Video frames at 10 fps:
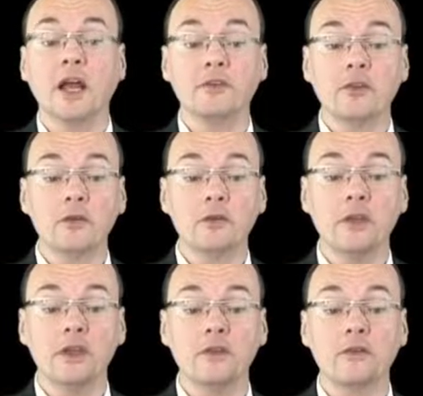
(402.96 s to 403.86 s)
and so you'll
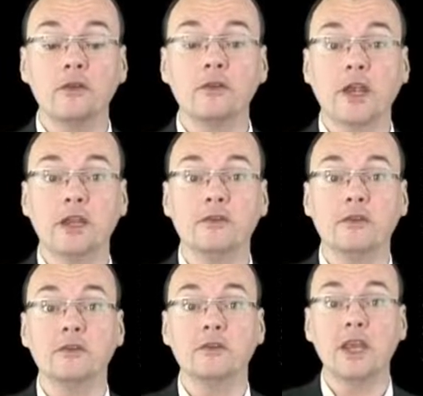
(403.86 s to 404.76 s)
see different
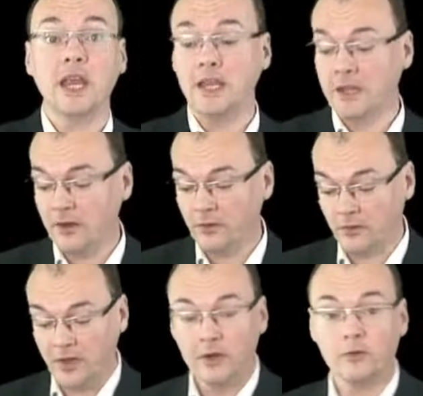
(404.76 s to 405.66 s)
changes in those
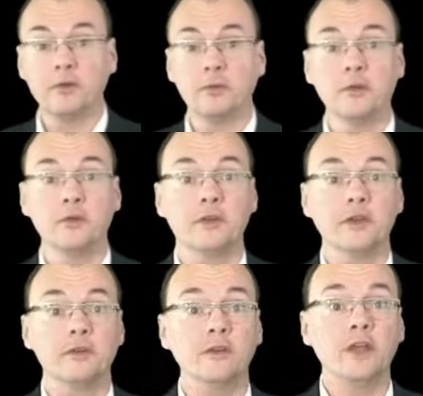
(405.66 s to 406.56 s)

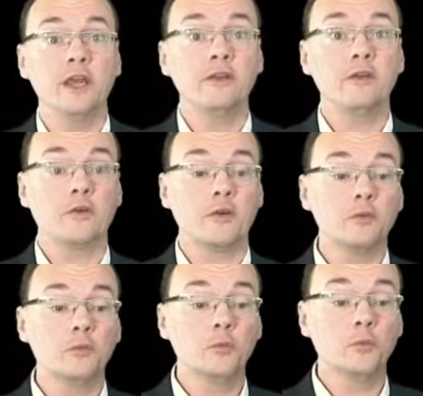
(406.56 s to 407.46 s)
responses, different
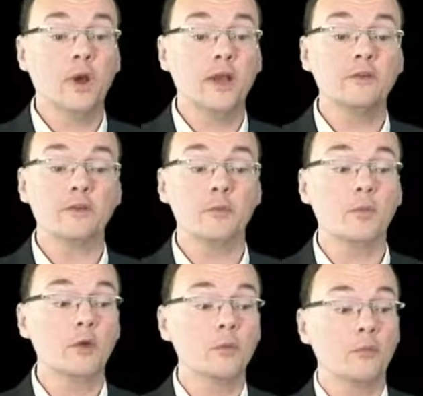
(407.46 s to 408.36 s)
ways of
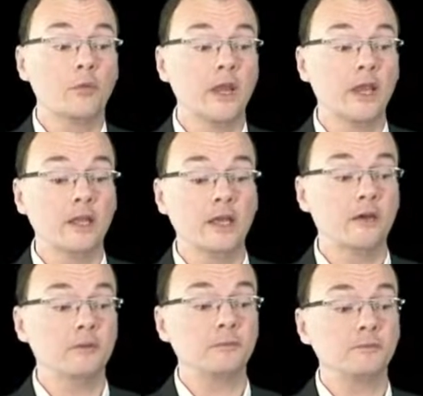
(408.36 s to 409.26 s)
them breaking
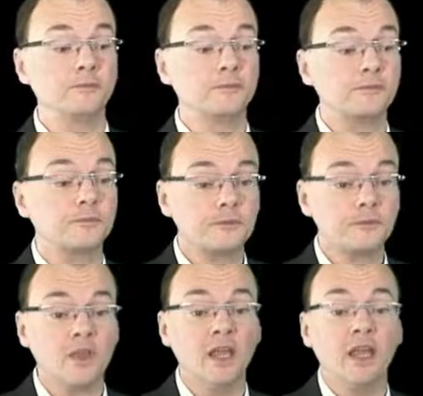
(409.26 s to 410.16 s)
down.
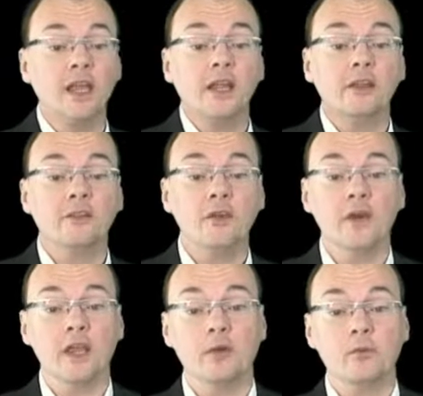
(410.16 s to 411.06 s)
Now, so
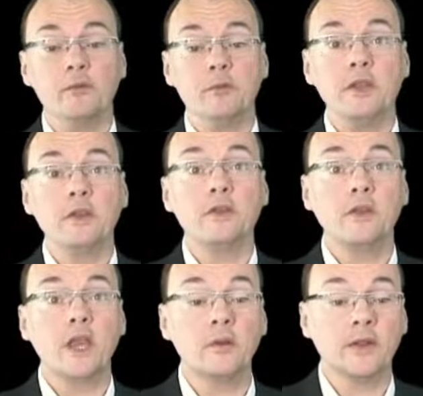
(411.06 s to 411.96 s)
far here, we've been
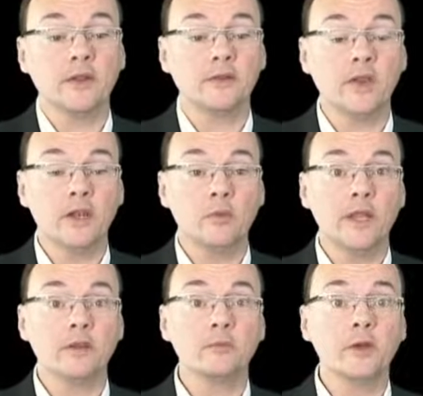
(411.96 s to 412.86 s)
thinking about this in a way
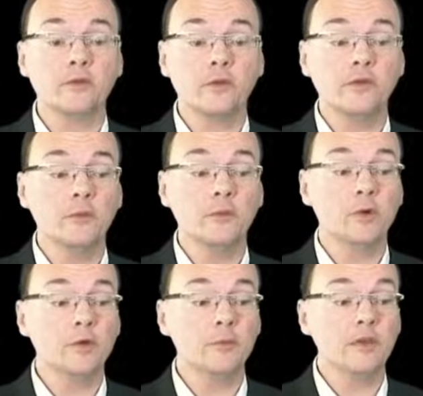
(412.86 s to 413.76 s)
that's much too simple.
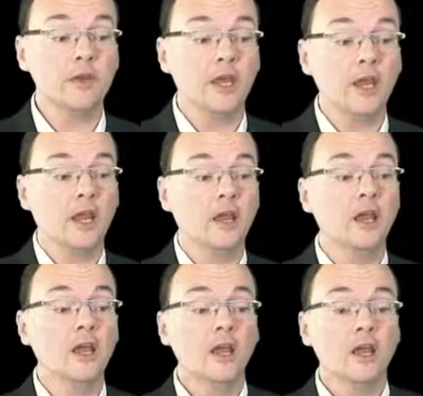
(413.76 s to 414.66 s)
We've been thinking
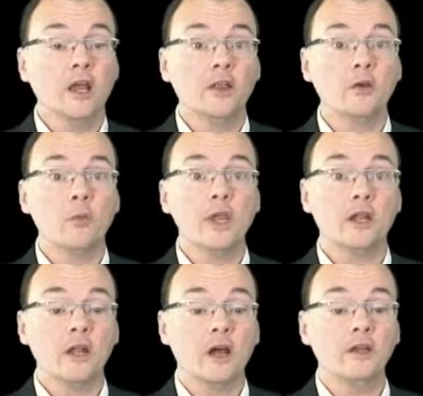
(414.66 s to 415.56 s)
that we
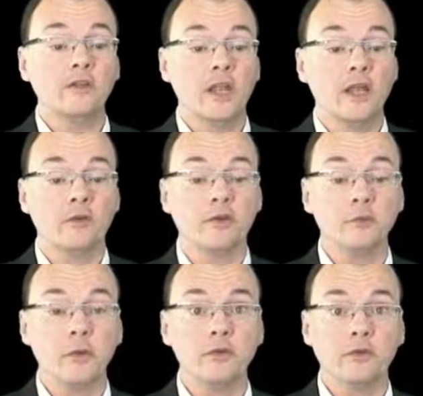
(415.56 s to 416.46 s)
can isolate
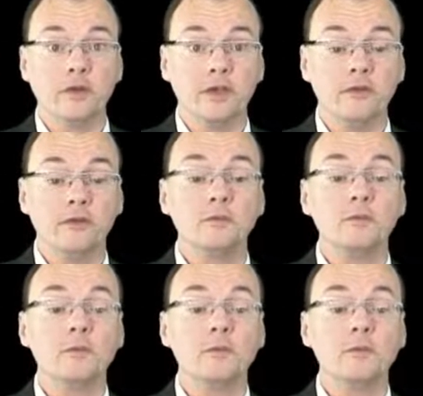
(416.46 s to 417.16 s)
responses